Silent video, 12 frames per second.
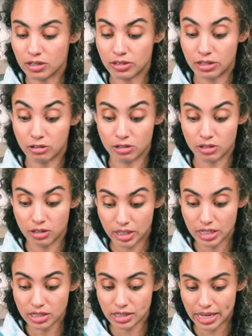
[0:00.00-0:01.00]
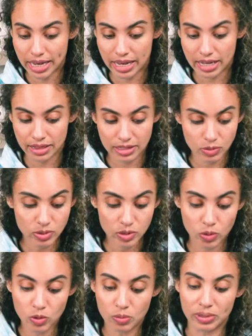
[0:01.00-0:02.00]
or that are hoodies. And this one's
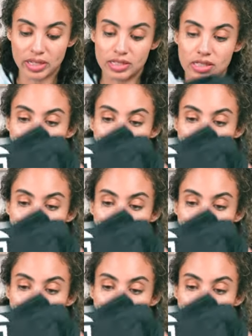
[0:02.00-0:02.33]
cool because